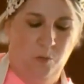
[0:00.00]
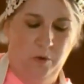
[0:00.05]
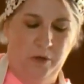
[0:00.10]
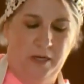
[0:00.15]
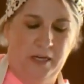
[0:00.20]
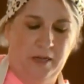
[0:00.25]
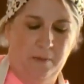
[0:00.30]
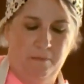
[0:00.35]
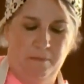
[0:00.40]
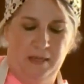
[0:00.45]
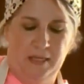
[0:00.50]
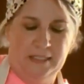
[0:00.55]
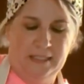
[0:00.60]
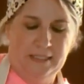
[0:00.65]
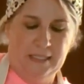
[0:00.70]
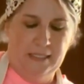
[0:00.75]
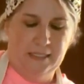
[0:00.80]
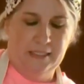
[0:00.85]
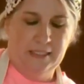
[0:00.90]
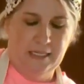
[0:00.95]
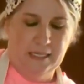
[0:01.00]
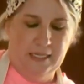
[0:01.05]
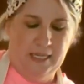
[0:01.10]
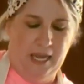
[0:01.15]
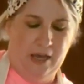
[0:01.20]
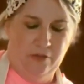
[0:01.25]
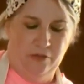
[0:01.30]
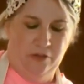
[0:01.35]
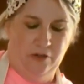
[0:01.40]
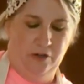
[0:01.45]
we're gonna mix it
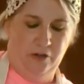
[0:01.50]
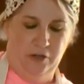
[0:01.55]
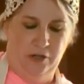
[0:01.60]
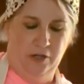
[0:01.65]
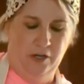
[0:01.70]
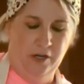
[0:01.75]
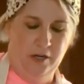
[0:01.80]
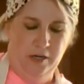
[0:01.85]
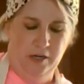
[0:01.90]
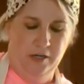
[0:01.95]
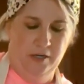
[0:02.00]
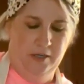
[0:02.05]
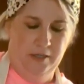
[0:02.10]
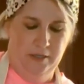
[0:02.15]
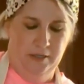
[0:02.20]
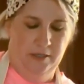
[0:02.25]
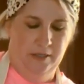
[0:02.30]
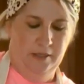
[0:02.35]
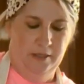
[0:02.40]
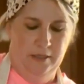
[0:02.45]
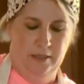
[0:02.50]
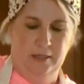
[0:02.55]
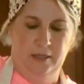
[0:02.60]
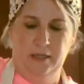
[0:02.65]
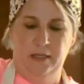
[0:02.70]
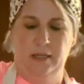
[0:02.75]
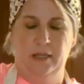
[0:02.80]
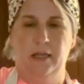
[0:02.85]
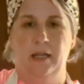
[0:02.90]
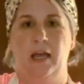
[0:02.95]
together
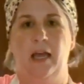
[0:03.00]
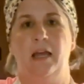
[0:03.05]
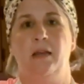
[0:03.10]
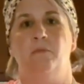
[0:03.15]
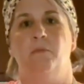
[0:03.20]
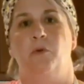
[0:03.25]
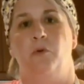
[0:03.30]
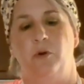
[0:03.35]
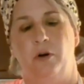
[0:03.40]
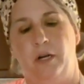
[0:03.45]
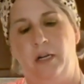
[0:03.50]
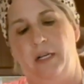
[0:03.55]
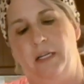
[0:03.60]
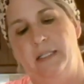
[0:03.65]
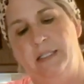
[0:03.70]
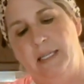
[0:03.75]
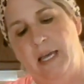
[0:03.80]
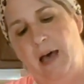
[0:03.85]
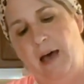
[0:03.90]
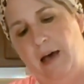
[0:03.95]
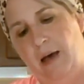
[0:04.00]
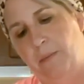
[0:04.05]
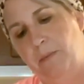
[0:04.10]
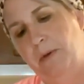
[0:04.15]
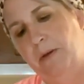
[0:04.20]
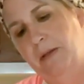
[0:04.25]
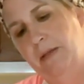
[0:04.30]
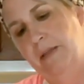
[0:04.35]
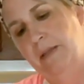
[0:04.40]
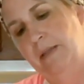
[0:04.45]
and pour it on
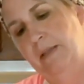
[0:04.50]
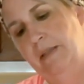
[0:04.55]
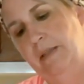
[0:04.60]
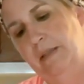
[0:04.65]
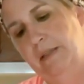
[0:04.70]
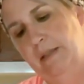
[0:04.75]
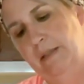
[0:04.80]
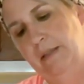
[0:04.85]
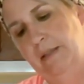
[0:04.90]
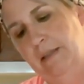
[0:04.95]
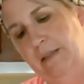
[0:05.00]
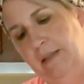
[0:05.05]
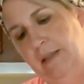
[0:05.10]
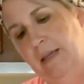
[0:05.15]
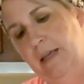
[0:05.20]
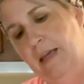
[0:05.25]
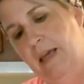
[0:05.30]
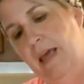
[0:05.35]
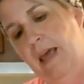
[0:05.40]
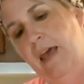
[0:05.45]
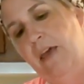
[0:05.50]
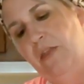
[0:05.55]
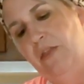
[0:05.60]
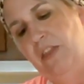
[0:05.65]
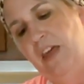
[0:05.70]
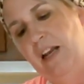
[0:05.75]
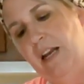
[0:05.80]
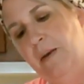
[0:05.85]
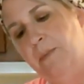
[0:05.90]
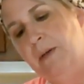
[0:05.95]
top.
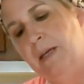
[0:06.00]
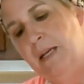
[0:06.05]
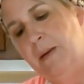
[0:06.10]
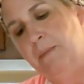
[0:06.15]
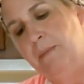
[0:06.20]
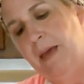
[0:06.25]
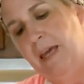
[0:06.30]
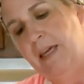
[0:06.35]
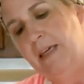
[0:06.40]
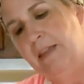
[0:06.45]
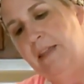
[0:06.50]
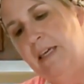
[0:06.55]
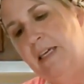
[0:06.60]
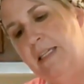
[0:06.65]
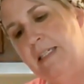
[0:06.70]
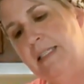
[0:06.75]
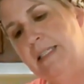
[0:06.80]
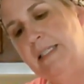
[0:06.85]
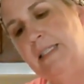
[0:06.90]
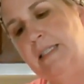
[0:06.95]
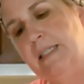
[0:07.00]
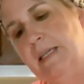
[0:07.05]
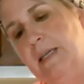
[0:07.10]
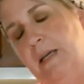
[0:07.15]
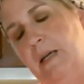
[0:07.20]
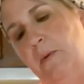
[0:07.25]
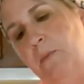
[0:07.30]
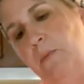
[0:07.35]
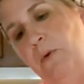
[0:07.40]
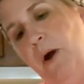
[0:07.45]
Then I'm gonna bake this
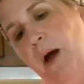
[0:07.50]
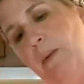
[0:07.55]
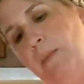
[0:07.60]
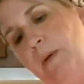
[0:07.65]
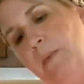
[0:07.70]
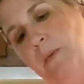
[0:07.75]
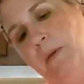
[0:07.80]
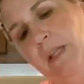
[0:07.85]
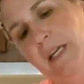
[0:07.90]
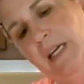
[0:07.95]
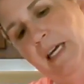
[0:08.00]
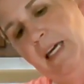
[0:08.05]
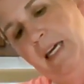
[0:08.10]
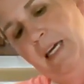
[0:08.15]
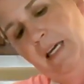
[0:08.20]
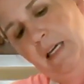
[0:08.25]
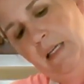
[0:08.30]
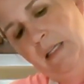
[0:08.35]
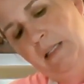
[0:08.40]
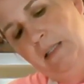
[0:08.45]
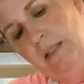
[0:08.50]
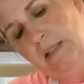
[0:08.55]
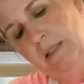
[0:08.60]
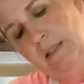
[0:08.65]
probably